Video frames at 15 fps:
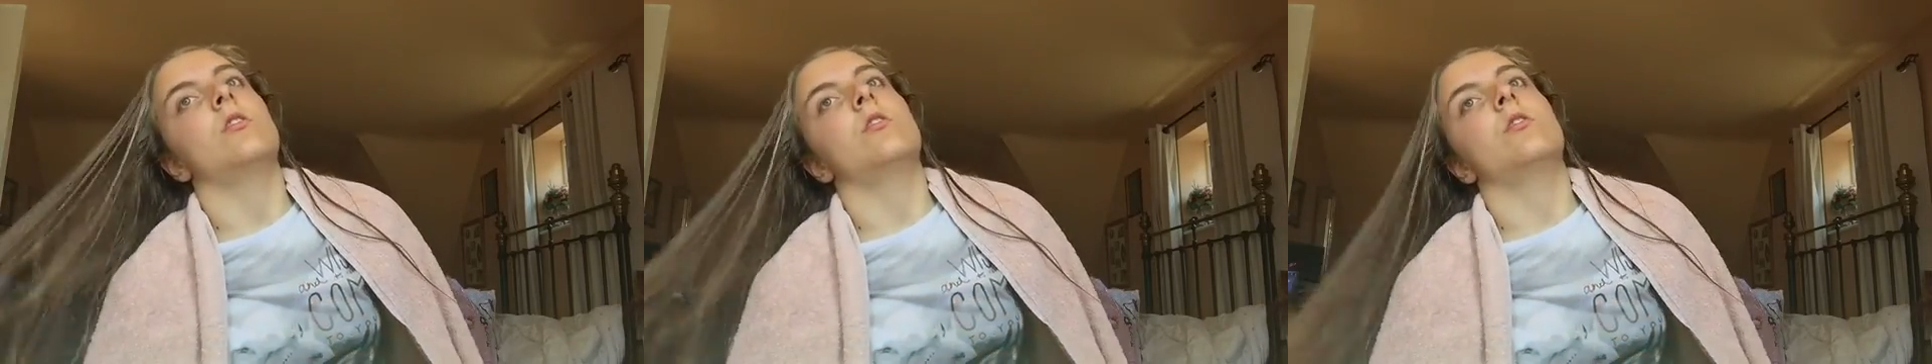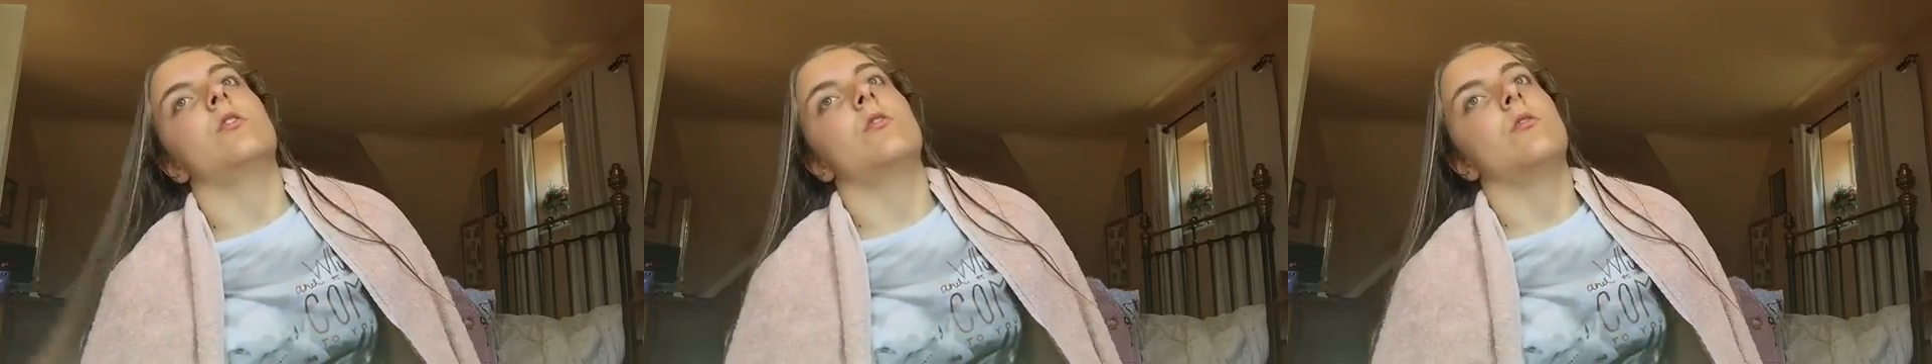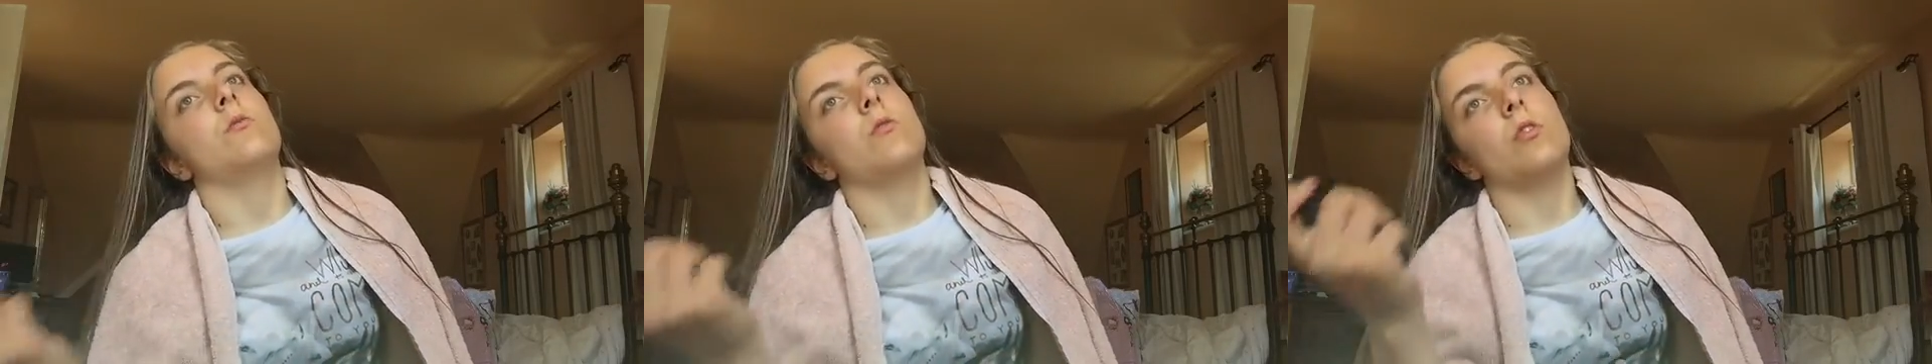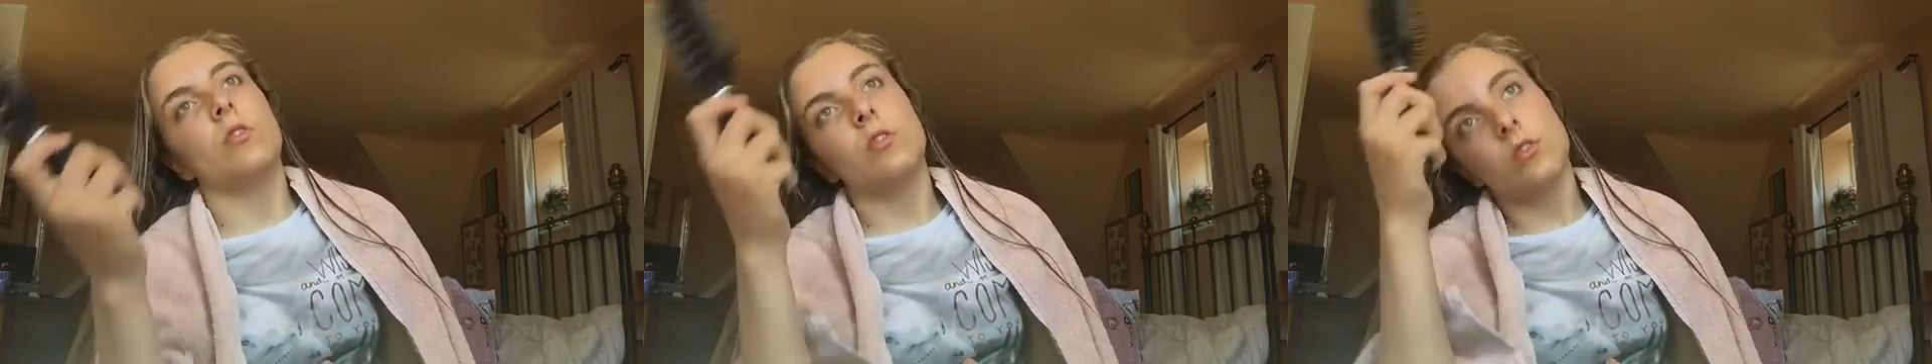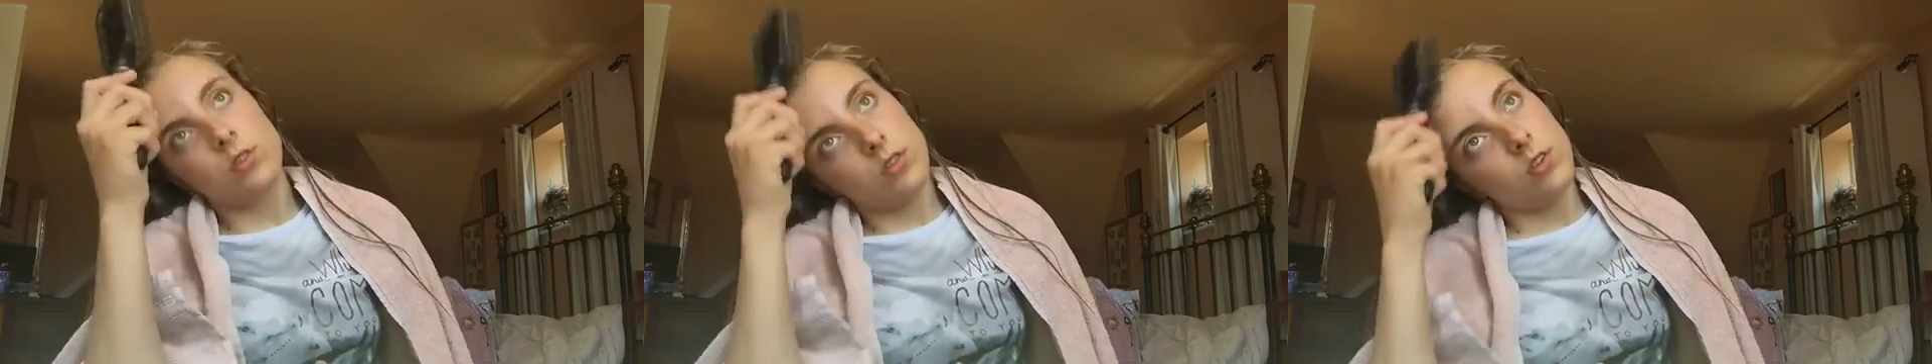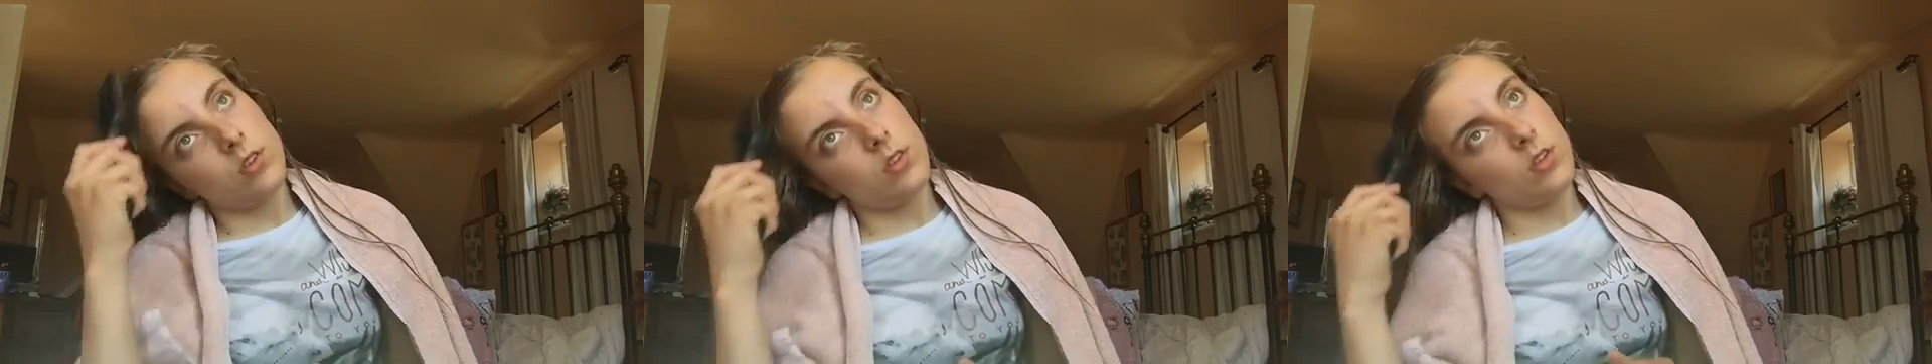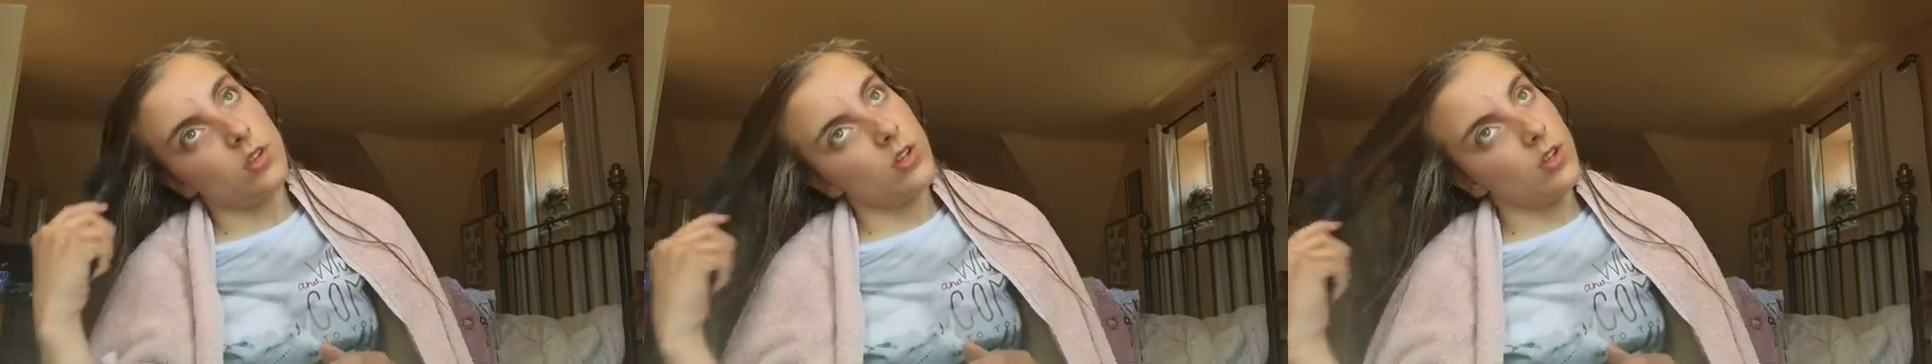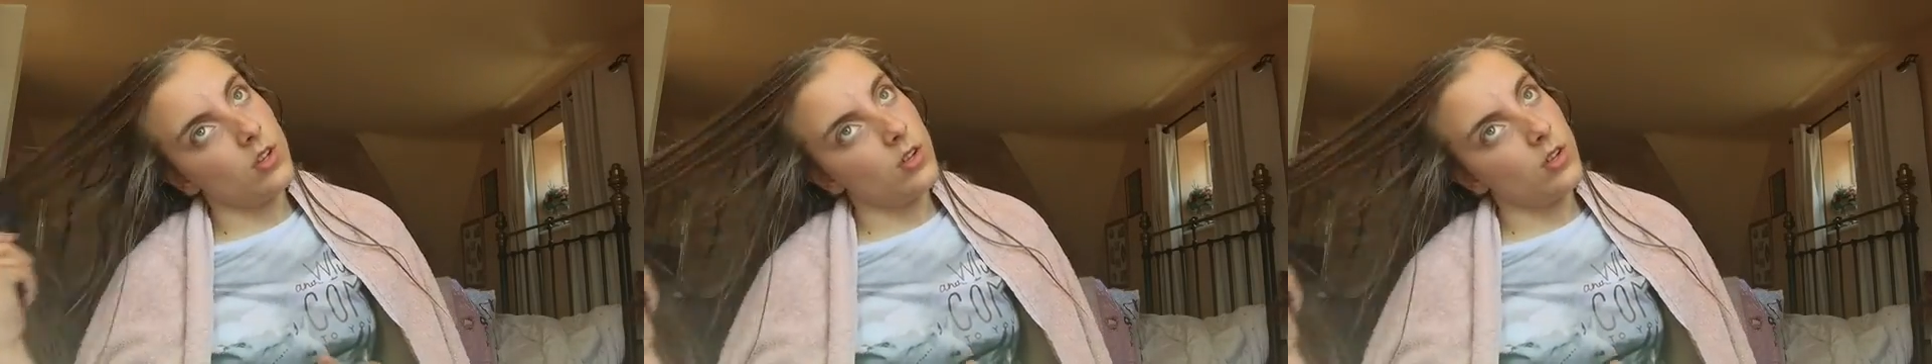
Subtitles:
no knots